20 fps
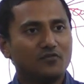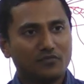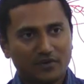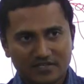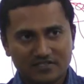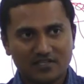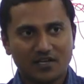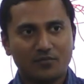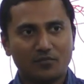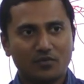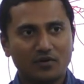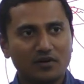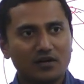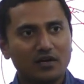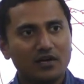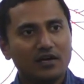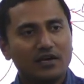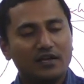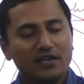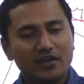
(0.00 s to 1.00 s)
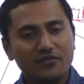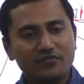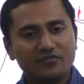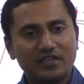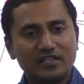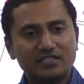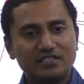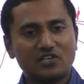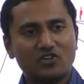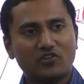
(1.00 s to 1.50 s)
For example, if
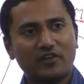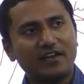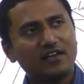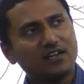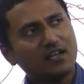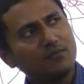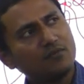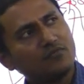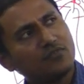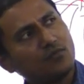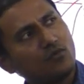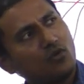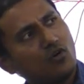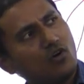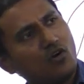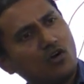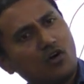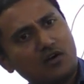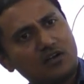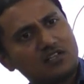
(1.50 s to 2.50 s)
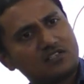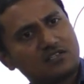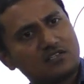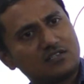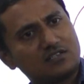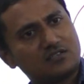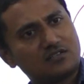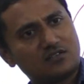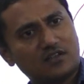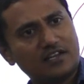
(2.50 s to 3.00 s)
there is a train coming from long
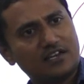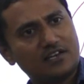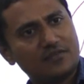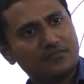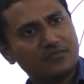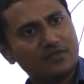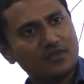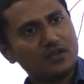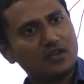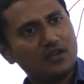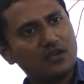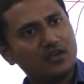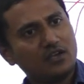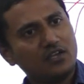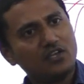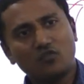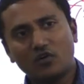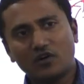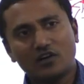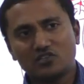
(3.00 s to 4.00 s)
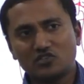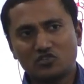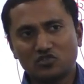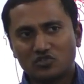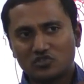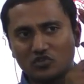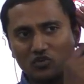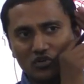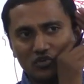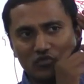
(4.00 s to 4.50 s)
distance, train, you want to listen to
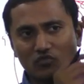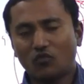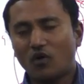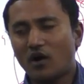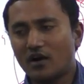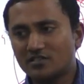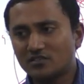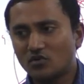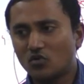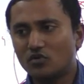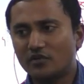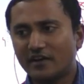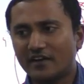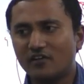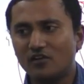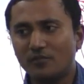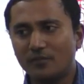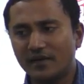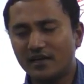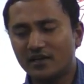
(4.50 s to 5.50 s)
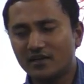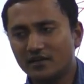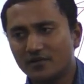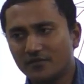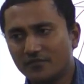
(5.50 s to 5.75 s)
the sound. What sound train will make?